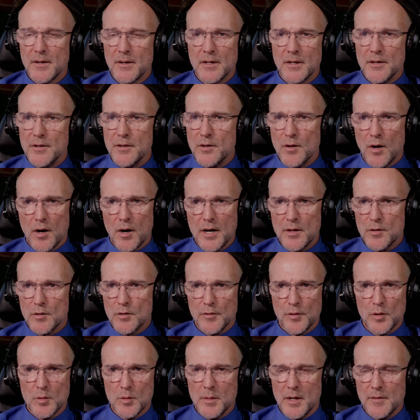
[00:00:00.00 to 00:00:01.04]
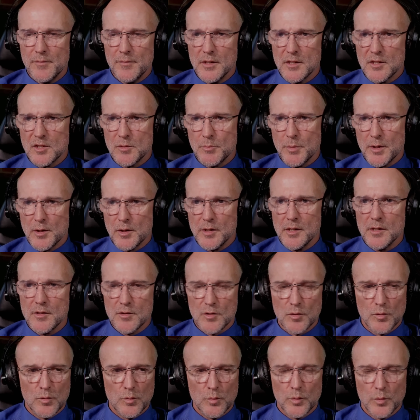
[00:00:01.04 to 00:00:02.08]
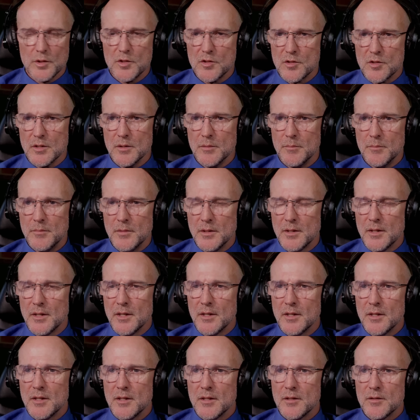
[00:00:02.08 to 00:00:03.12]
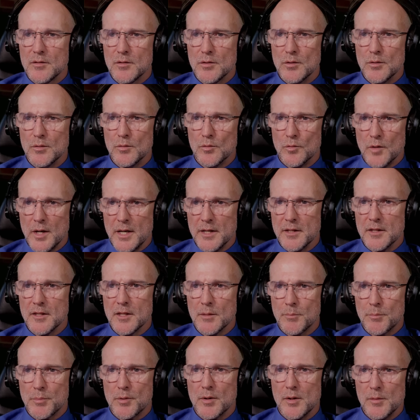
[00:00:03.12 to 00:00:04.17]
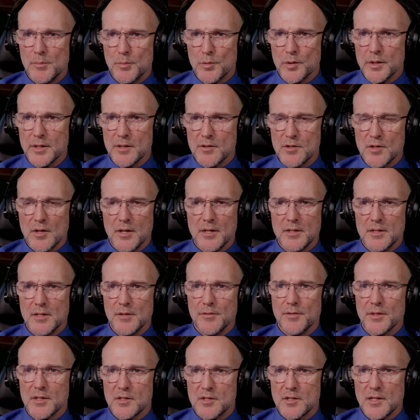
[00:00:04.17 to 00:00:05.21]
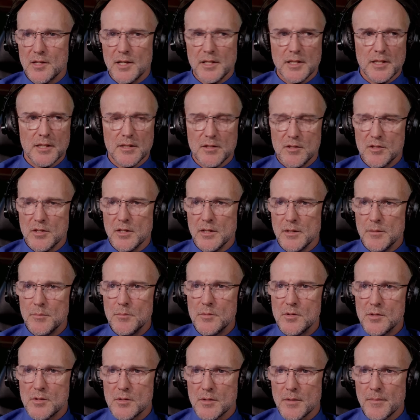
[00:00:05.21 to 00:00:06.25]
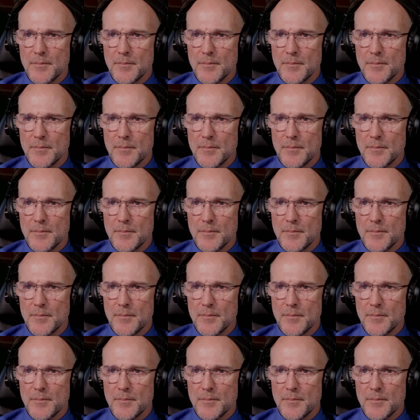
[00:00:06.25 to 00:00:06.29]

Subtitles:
neither of whom have the experience or wisdom to run an appropriate scientific study, it seems.